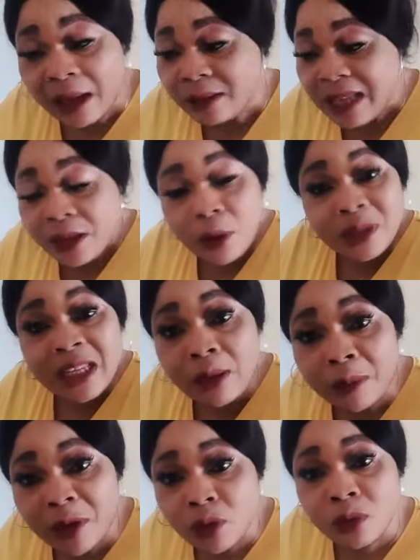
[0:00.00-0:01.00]
Then go settle
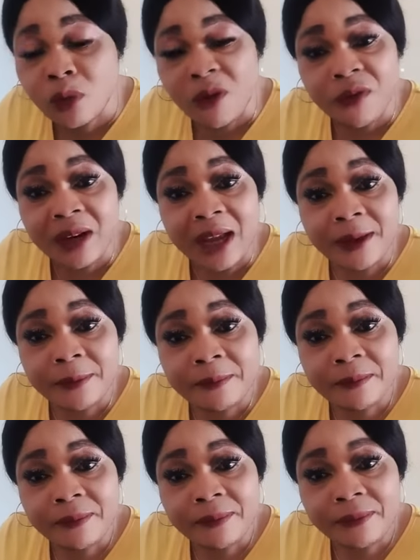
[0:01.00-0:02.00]
on the 2-2 of now.
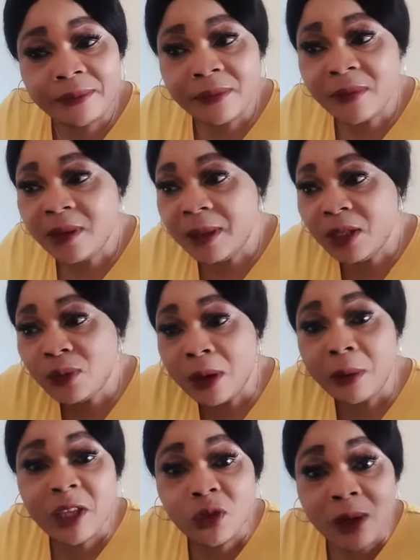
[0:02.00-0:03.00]
Make this one go, make
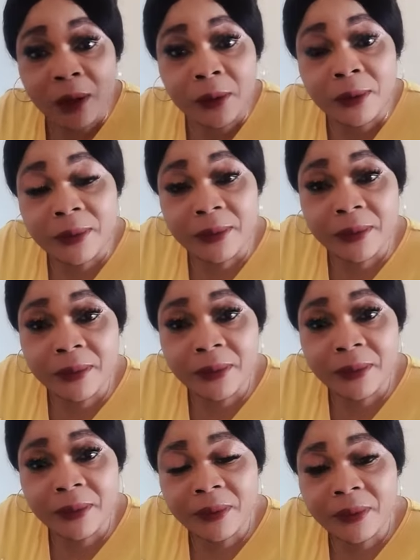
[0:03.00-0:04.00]
this one go.
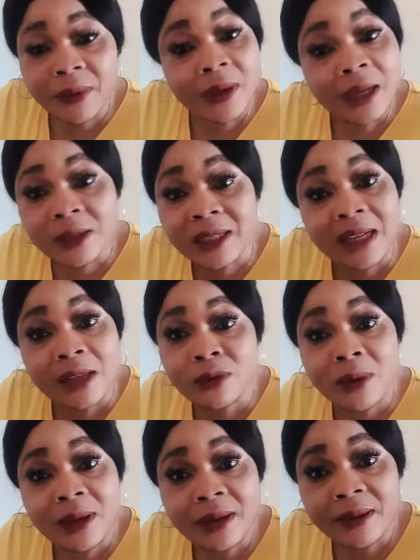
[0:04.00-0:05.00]
So they do.
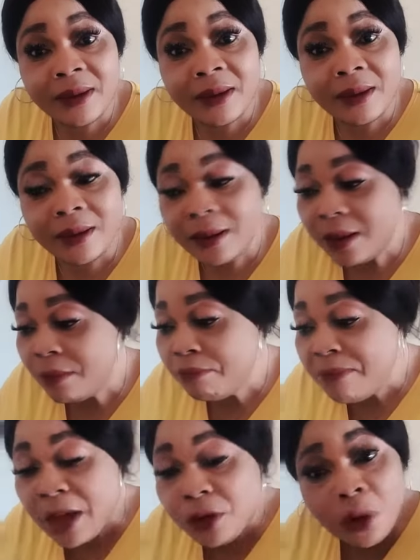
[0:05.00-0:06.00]

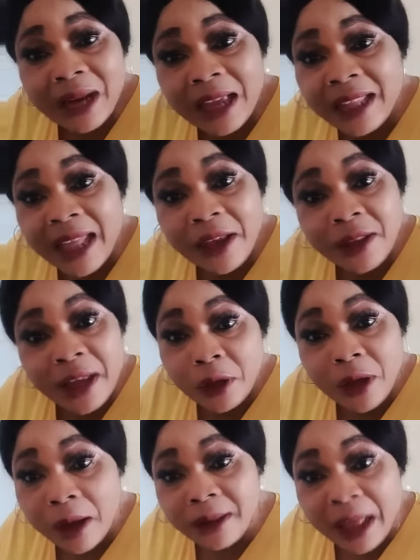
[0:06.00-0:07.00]
Then you know you
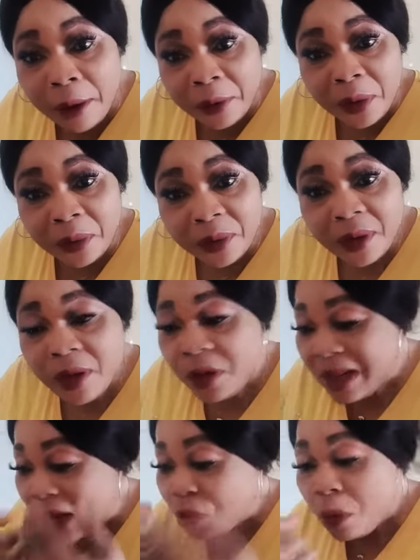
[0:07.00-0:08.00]
don't there or no.
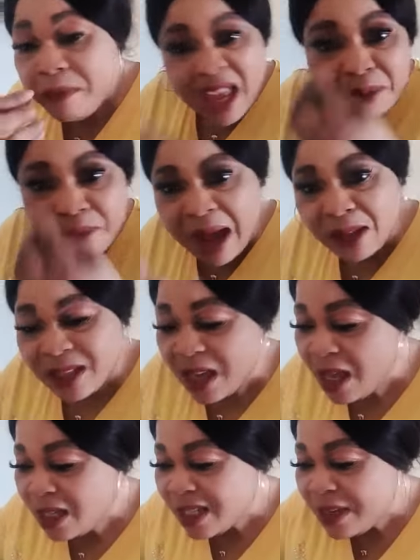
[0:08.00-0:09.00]
Now to make mouth.
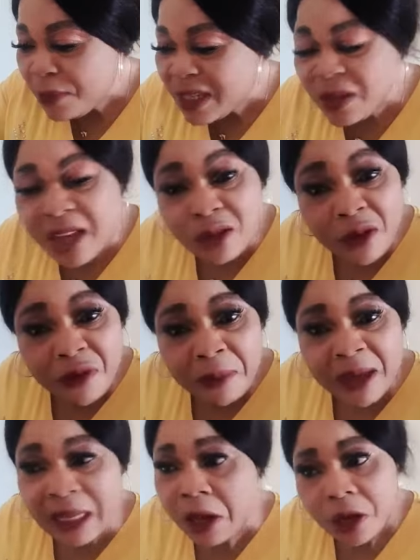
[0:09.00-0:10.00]
See what they talk for
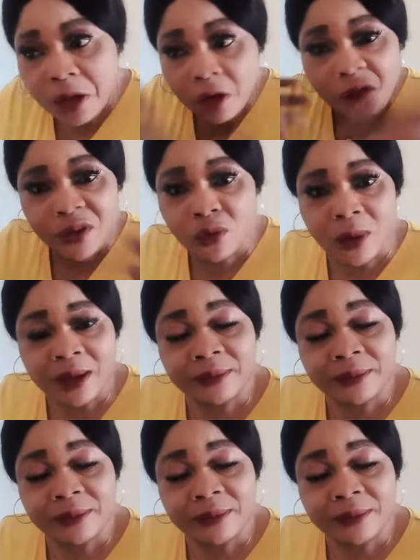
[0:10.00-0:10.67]
mother. You not fit one.